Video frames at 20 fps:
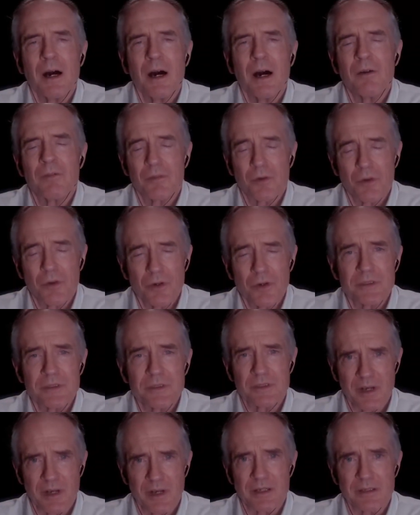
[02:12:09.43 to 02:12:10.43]
of course, it's a
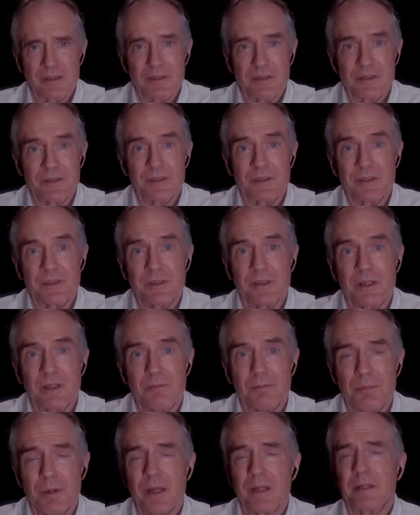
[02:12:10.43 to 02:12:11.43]
valid concern,
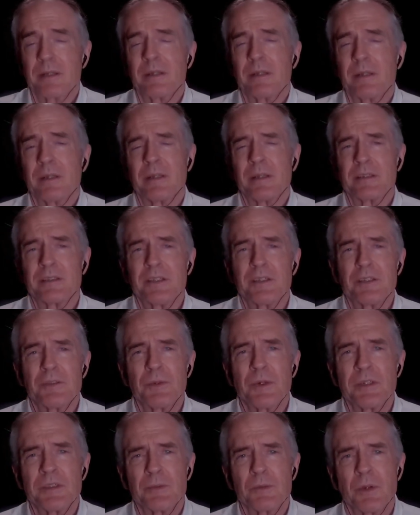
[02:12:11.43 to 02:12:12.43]
but the
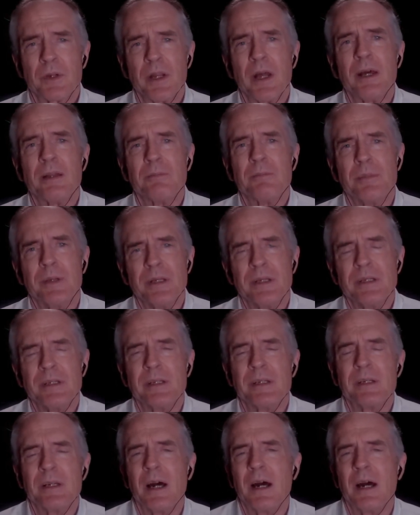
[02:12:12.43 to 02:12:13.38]
situation will not be